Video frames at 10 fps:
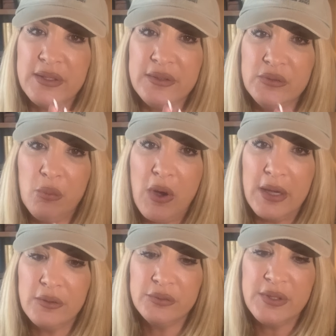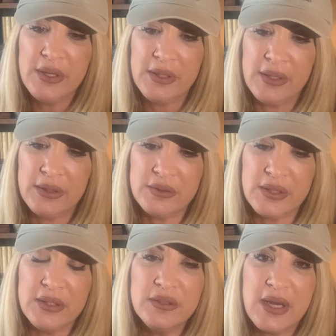in the wild and
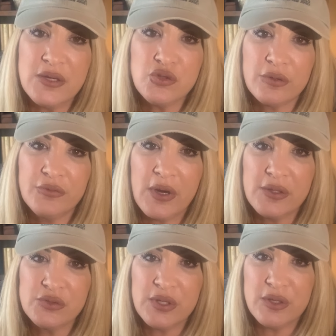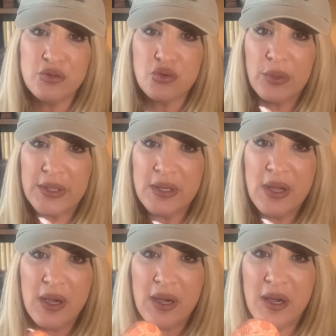in nature for us to enjoy.
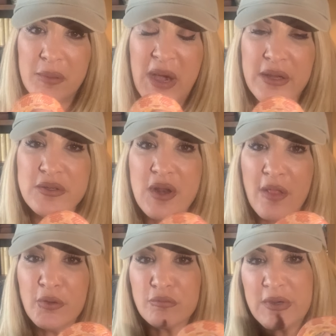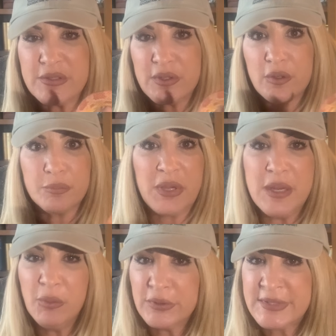Another reason, or
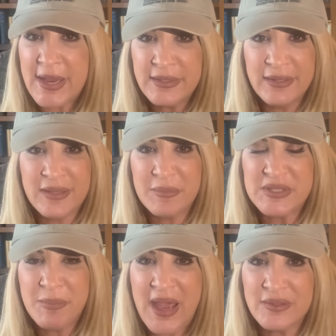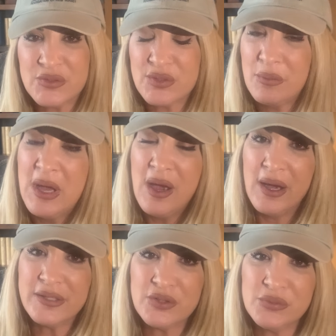people are taking them as pets. So
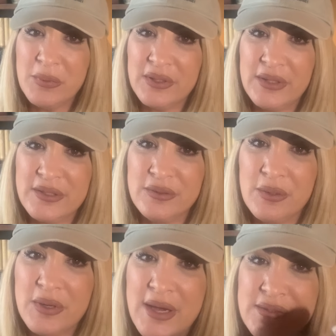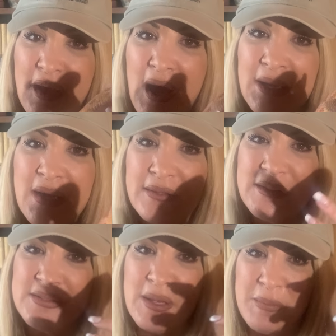I just want to let you know, guys, I got
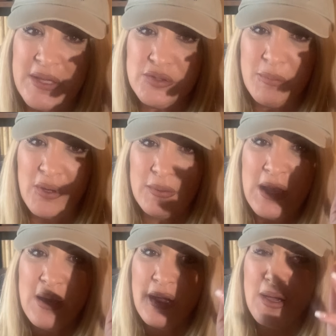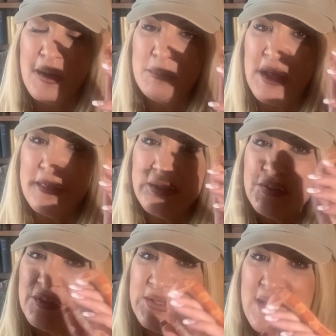this at PetSmart.
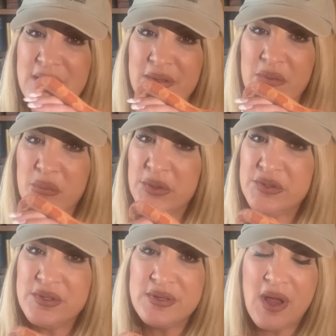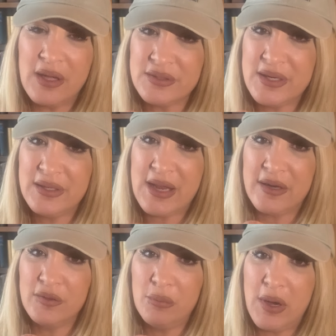This snake was not taken
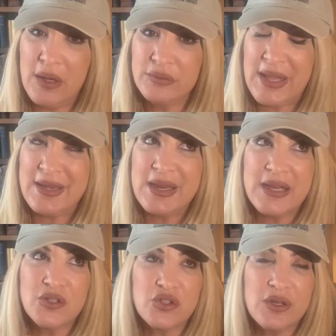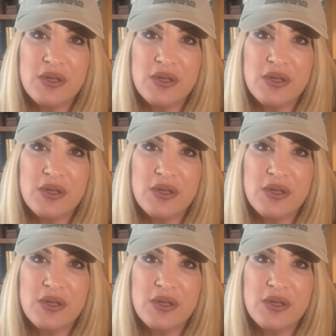out of the wild, and it should